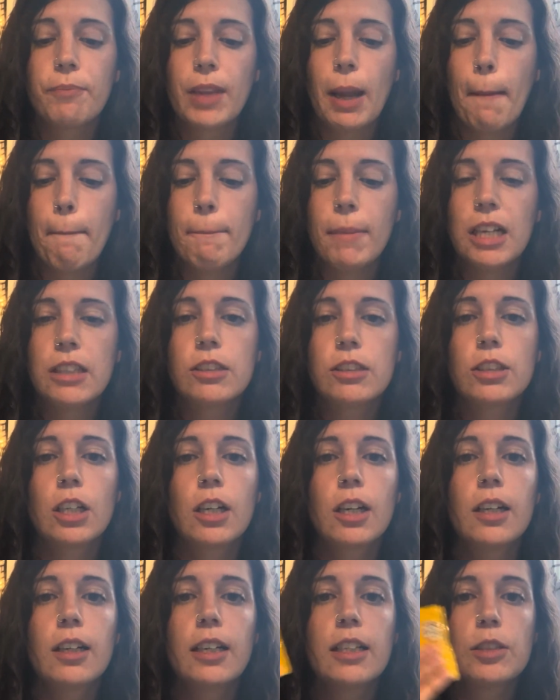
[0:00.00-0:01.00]

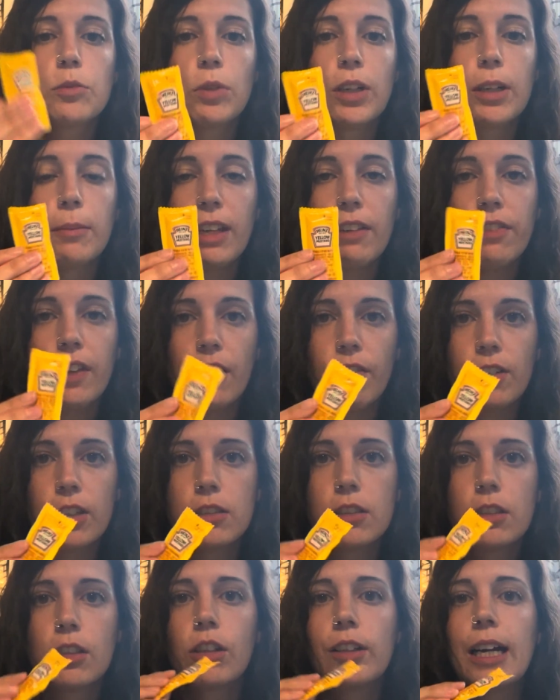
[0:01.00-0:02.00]
Mustard is one of my
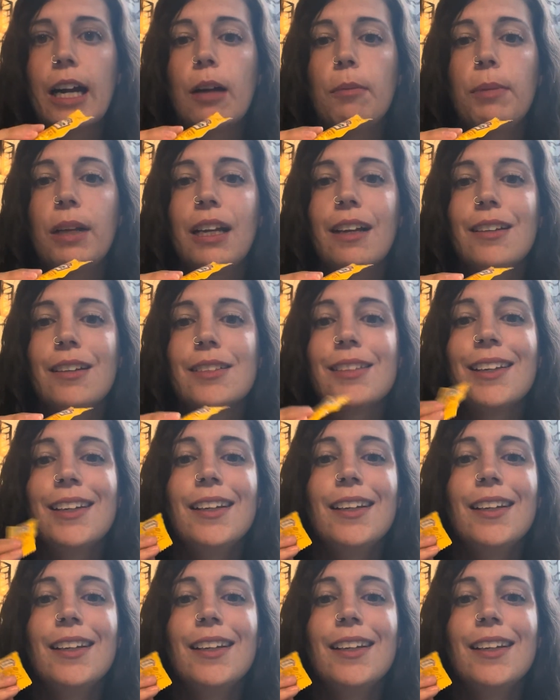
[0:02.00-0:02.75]
favorites to grab because